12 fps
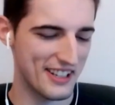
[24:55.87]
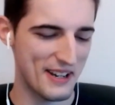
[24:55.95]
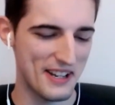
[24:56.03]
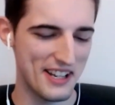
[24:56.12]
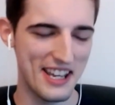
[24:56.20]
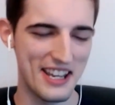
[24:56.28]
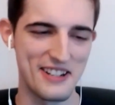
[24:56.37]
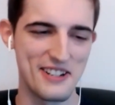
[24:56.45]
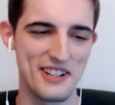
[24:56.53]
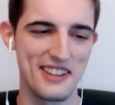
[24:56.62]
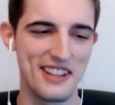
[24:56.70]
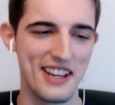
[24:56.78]
that age
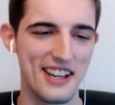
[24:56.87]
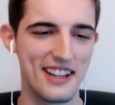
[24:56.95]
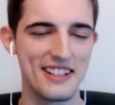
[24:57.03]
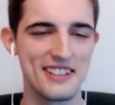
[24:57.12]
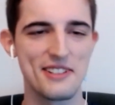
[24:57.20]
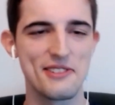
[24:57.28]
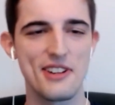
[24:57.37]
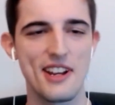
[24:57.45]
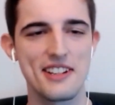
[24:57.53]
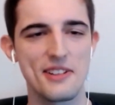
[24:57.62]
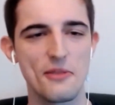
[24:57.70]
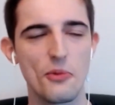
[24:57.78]
in there. It's
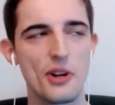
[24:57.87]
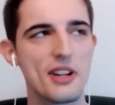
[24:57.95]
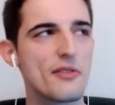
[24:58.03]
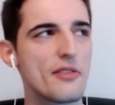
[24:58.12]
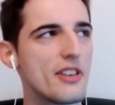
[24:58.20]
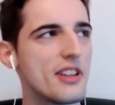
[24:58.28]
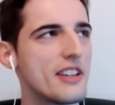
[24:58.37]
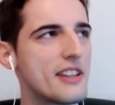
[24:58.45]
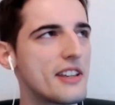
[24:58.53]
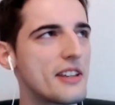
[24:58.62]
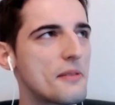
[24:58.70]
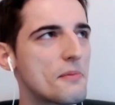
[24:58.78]
interesting. One of
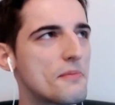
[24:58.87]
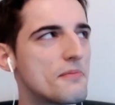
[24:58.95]
the